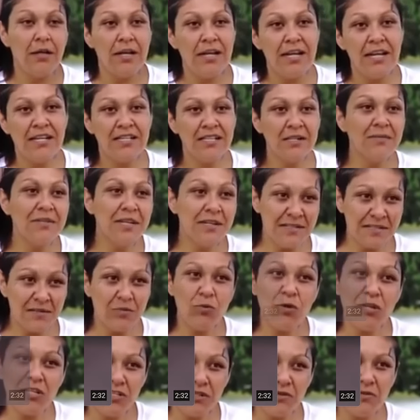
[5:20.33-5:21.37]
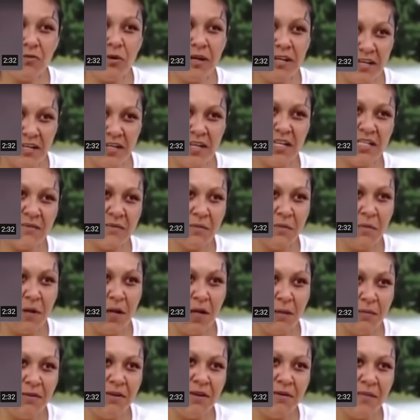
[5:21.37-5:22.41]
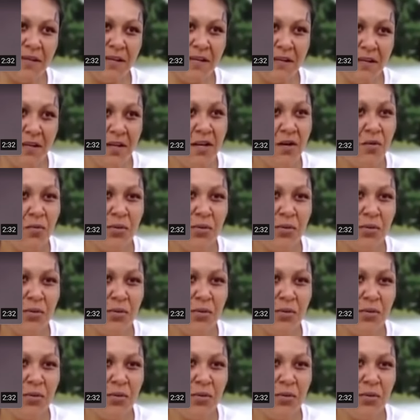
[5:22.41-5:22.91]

And he sometimes, once in a while, he calls me mom. You know what I mean?